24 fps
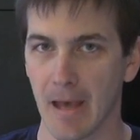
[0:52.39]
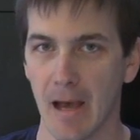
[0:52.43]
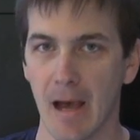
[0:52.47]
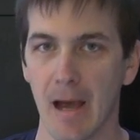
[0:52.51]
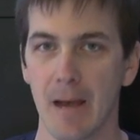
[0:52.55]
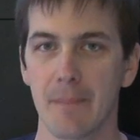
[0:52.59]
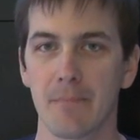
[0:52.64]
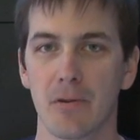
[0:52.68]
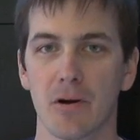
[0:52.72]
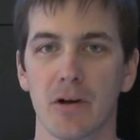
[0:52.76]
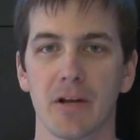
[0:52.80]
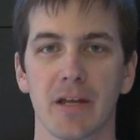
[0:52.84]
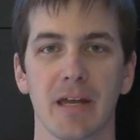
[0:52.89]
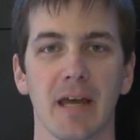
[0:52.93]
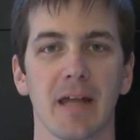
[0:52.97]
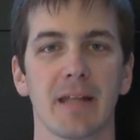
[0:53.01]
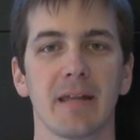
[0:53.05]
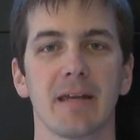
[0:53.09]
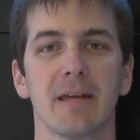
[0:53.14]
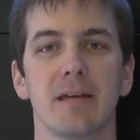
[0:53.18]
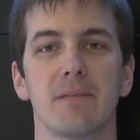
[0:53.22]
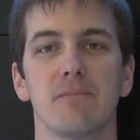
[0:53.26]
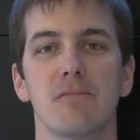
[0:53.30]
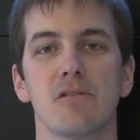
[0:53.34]
I'm Mark
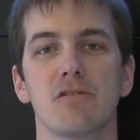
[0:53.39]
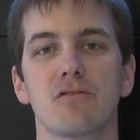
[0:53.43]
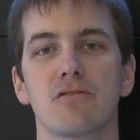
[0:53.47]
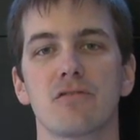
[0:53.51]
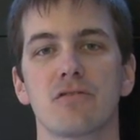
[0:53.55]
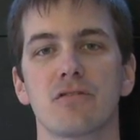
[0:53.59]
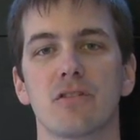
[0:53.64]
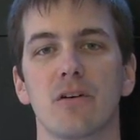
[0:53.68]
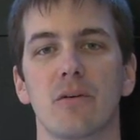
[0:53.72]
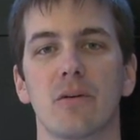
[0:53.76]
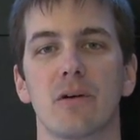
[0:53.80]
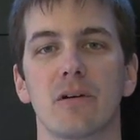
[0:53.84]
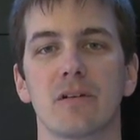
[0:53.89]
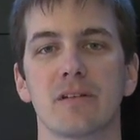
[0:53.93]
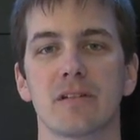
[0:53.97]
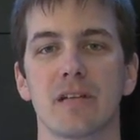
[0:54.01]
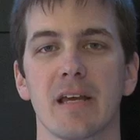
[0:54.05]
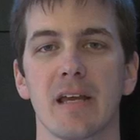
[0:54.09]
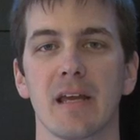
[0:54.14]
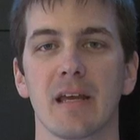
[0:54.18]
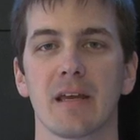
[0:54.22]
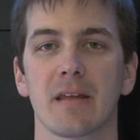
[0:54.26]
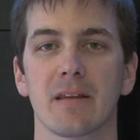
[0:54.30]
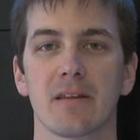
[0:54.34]
Callahan, Mr. Saltwater
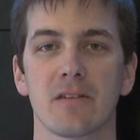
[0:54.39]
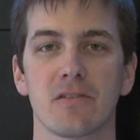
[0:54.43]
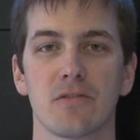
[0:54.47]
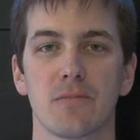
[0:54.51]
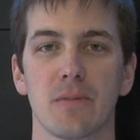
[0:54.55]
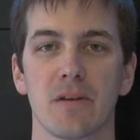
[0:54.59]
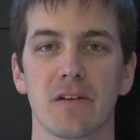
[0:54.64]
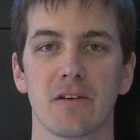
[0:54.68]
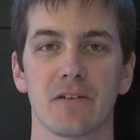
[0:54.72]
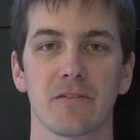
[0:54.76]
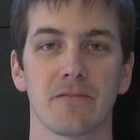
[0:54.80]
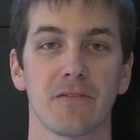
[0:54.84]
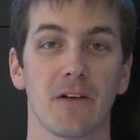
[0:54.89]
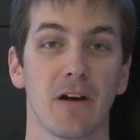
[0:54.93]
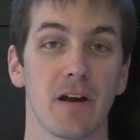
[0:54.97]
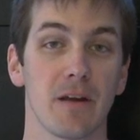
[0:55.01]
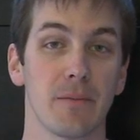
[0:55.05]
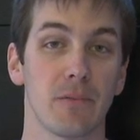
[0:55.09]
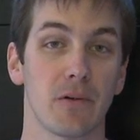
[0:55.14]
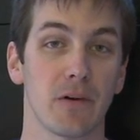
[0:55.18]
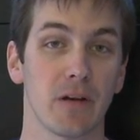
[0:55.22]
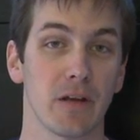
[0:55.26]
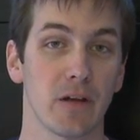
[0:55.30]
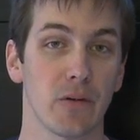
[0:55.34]
Tank. This has been your Friday
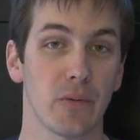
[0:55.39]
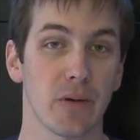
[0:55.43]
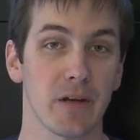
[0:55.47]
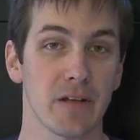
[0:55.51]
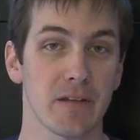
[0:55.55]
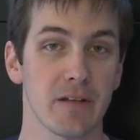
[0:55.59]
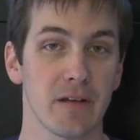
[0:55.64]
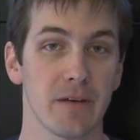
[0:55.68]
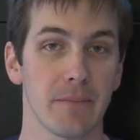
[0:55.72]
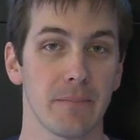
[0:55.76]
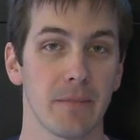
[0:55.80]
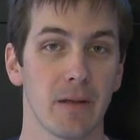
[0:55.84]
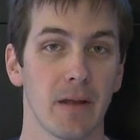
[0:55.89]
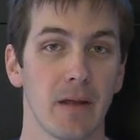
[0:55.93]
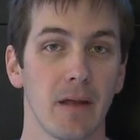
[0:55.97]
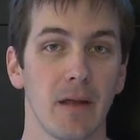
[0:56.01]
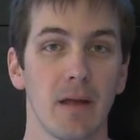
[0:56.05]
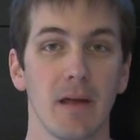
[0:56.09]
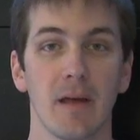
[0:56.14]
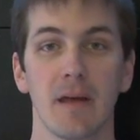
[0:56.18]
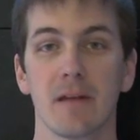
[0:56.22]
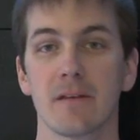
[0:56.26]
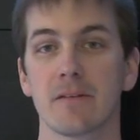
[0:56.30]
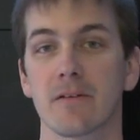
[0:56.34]
morning quick tip.
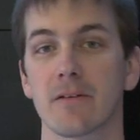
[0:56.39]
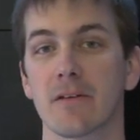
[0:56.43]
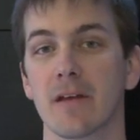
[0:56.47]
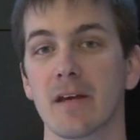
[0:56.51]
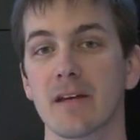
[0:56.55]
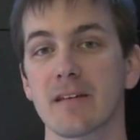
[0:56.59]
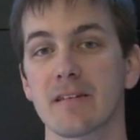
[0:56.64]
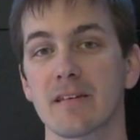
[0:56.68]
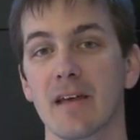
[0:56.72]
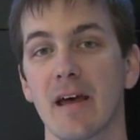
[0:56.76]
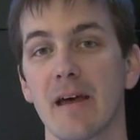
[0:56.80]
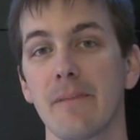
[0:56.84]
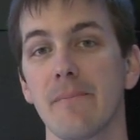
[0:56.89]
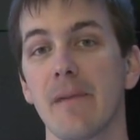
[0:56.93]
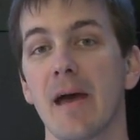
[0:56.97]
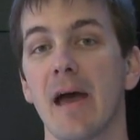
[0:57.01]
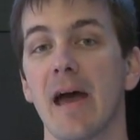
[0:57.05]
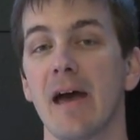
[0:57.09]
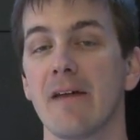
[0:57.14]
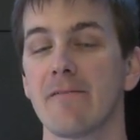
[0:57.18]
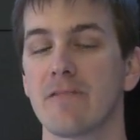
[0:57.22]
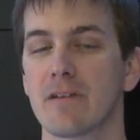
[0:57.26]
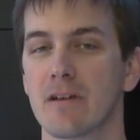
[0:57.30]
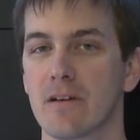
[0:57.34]
Till next time,
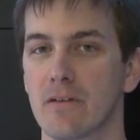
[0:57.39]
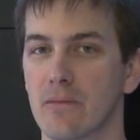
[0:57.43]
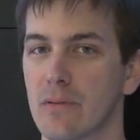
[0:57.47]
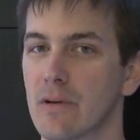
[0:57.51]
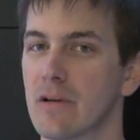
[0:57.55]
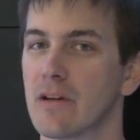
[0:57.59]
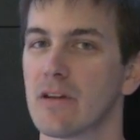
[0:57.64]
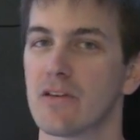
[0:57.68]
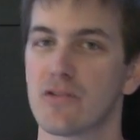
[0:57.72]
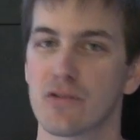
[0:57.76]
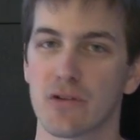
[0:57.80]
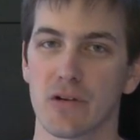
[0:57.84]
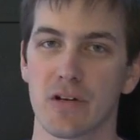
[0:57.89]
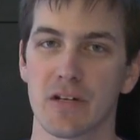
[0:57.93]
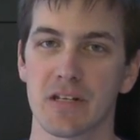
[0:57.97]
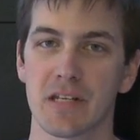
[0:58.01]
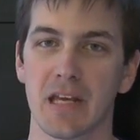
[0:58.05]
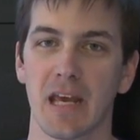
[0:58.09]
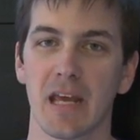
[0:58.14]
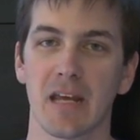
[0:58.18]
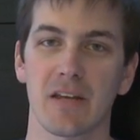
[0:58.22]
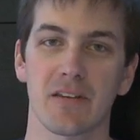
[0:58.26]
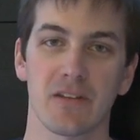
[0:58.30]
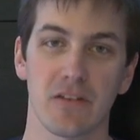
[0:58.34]
have a good one, enjoy your
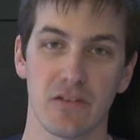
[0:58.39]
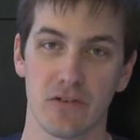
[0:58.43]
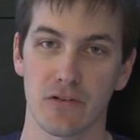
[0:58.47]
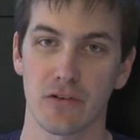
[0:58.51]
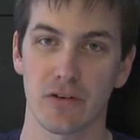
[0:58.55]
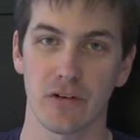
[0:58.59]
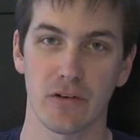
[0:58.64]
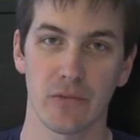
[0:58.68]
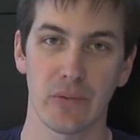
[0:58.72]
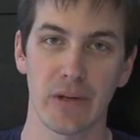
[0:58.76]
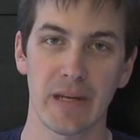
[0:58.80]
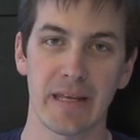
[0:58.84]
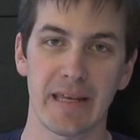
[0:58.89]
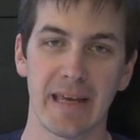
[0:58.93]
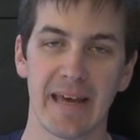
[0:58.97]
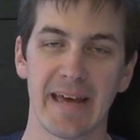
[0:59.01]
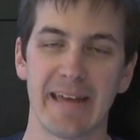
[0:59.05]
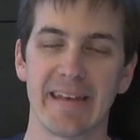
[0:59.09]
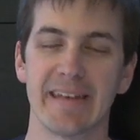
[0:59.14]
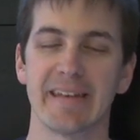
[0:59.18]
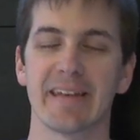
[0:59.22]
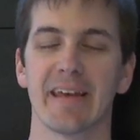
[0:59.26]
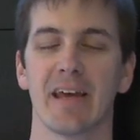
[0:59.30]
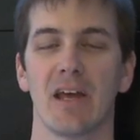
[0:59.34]
tanks, enjoy your
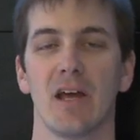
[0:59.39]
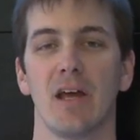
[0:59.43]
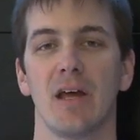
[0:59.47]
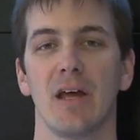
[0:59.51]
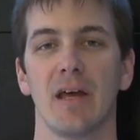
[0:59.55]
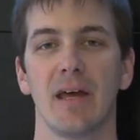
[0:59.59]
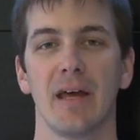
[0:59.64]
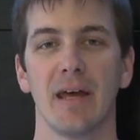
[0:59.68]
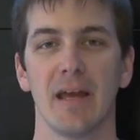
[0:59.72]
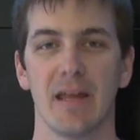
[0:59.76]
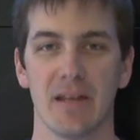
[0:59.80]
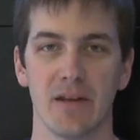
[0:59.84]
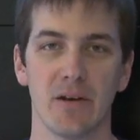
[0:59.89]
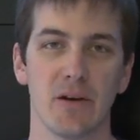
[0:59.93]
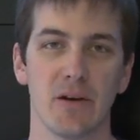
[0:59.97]
weekend, and